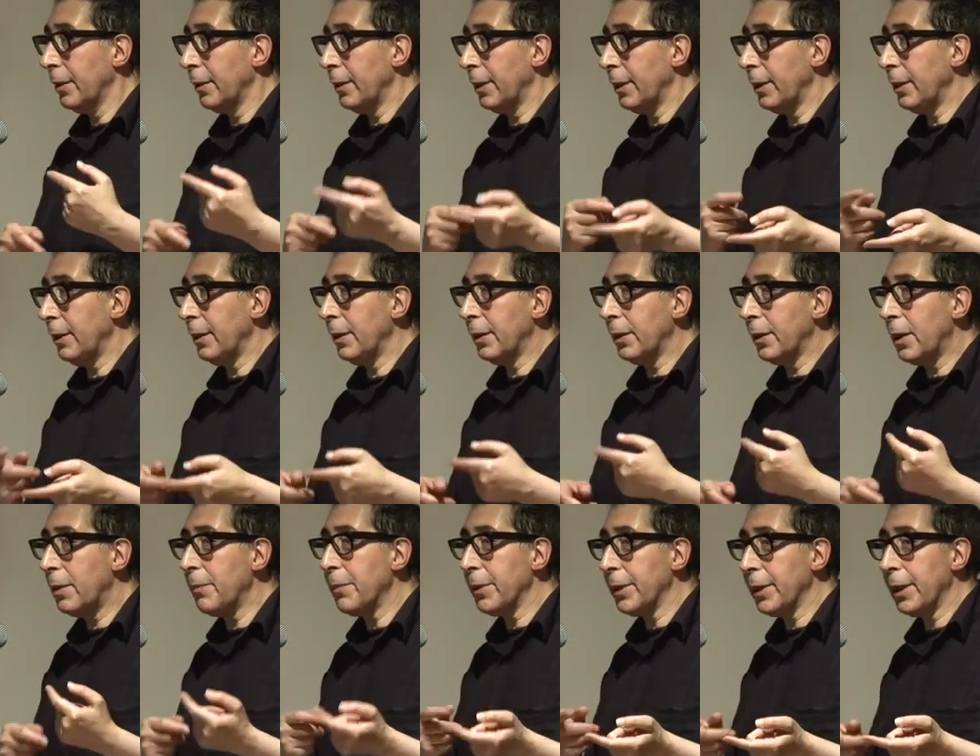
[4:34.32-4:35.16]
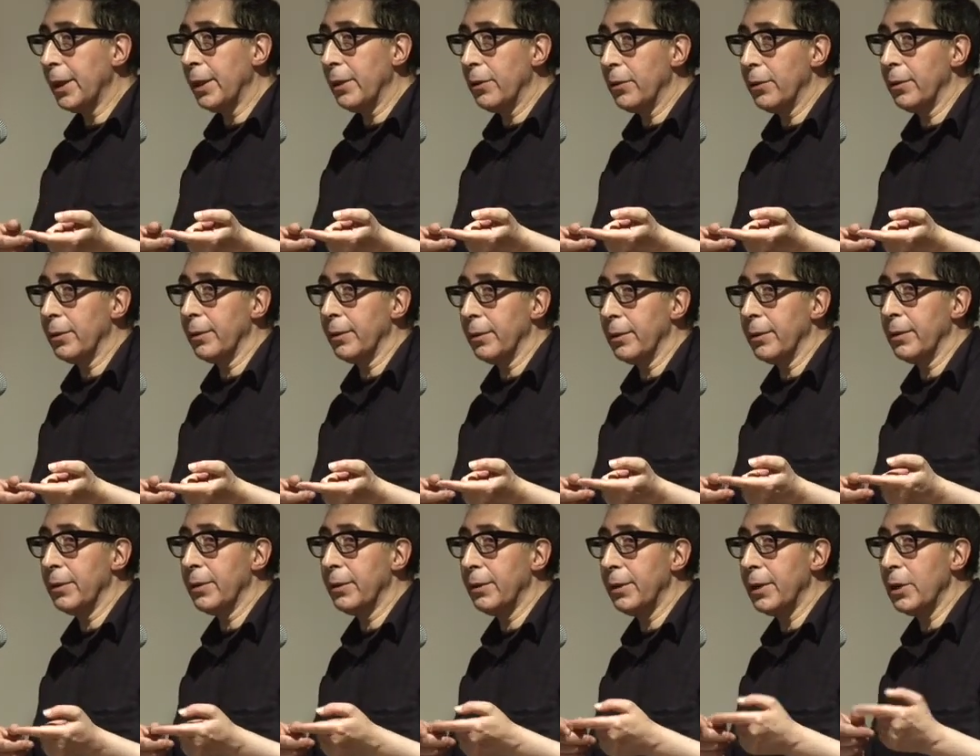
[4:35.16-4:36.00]
the
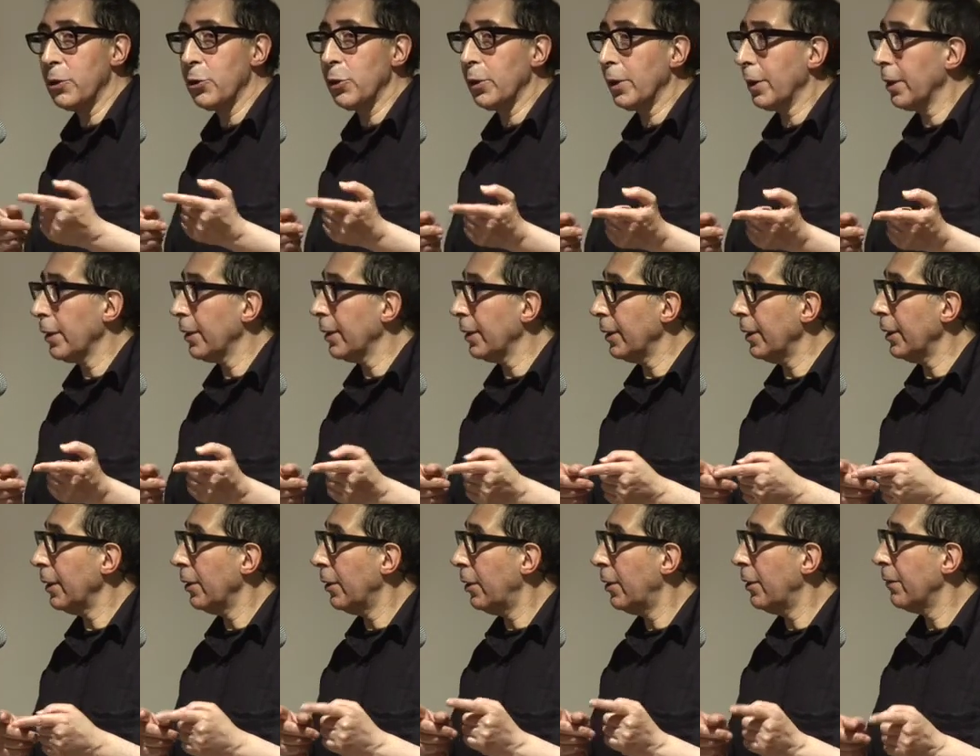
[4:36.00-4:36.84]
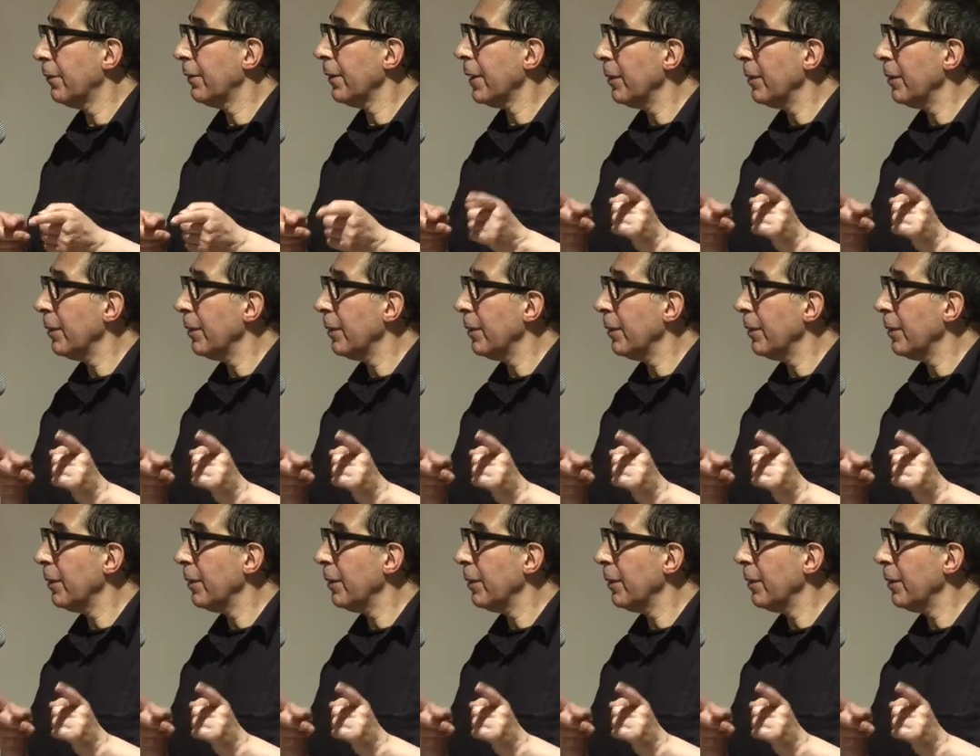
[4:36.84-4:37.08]
combinations digitally of